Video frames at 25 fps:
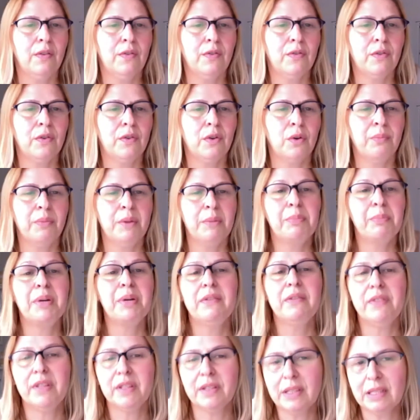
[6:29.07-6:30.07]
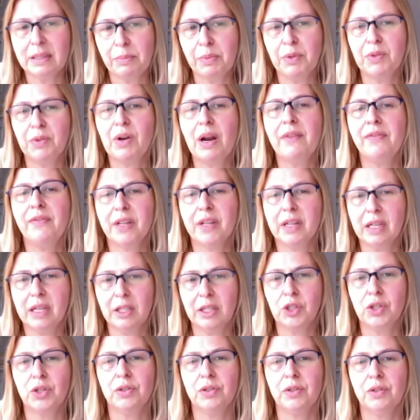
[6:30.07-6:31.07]
from the previous epigraphic
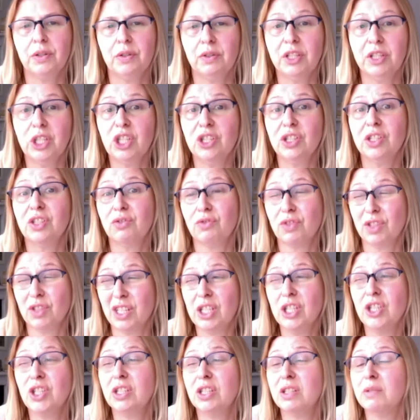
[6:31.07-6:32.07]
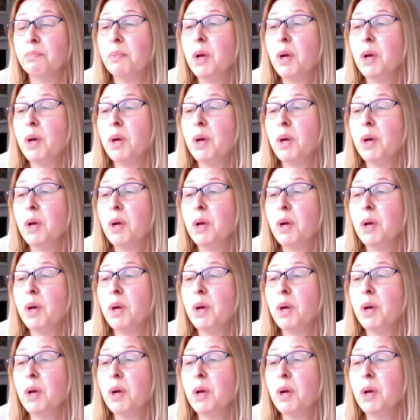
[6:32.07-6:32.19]
culture and the religious traditions,